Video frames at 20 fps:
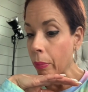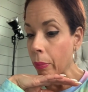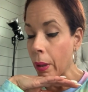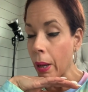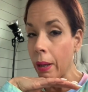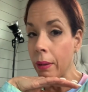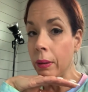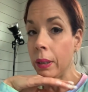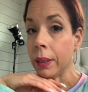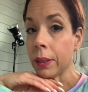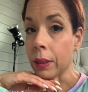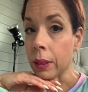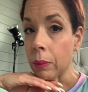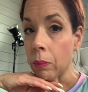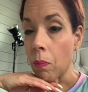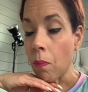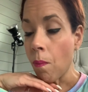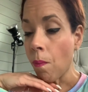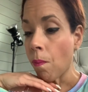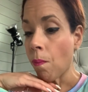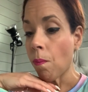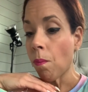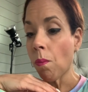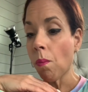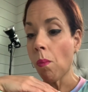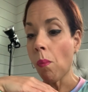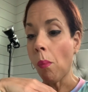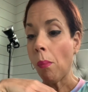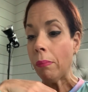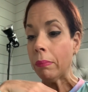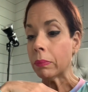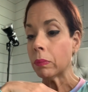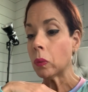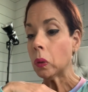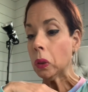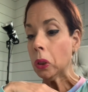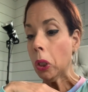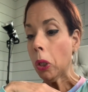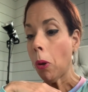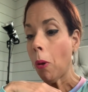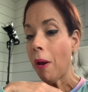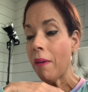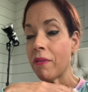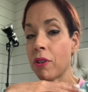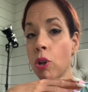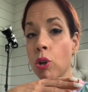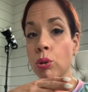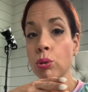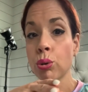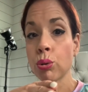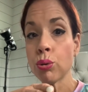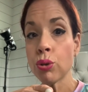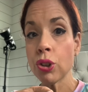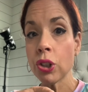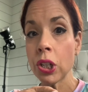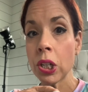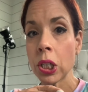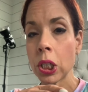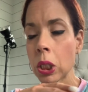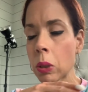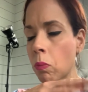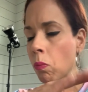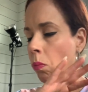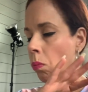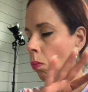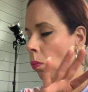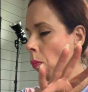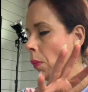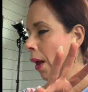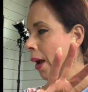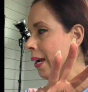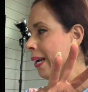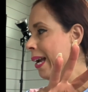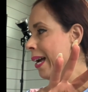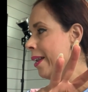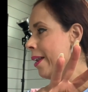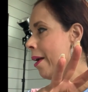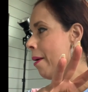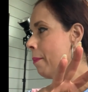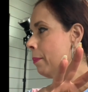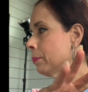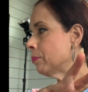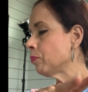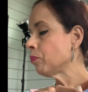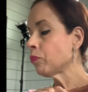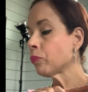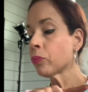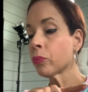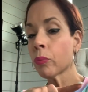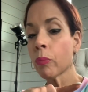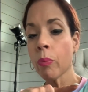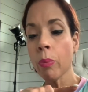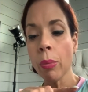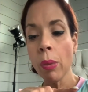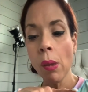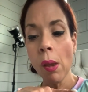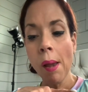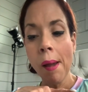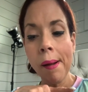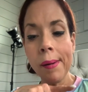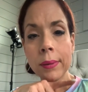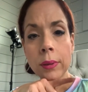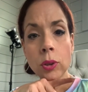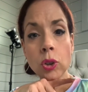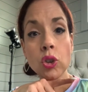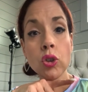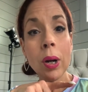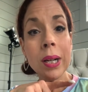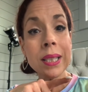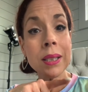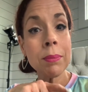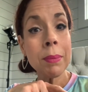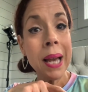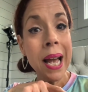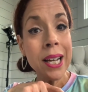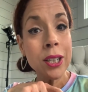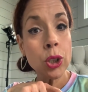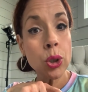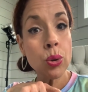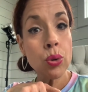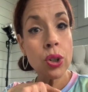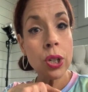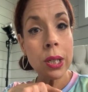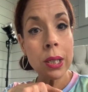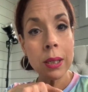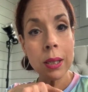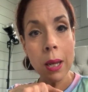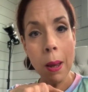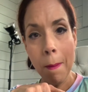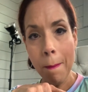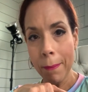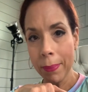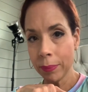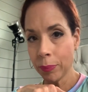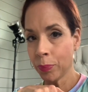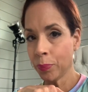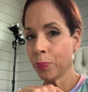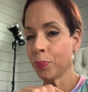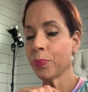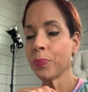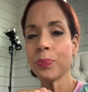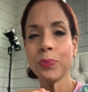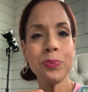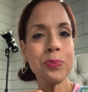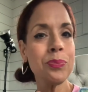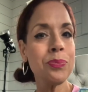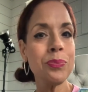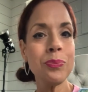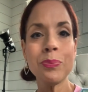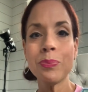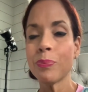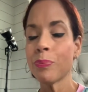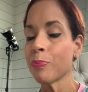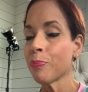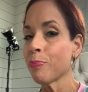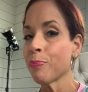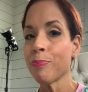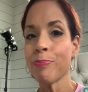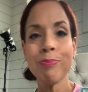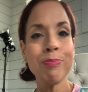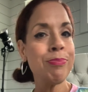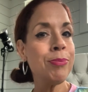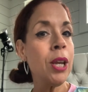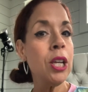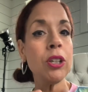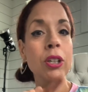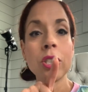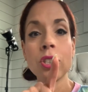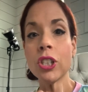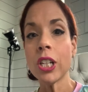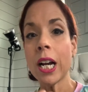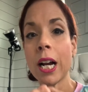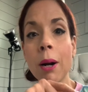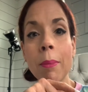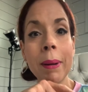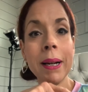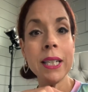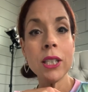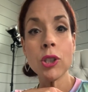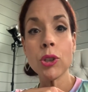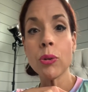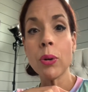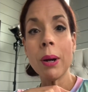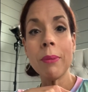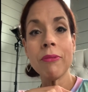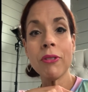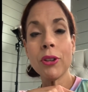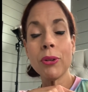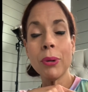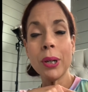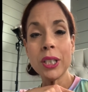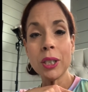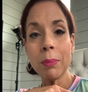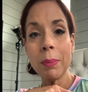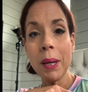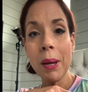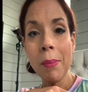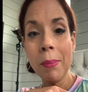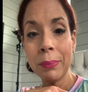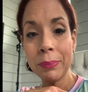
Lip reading: And listen, if you don't do cheese, I get it. Try some cashew cheese. You can check out my Instagram for the recipe.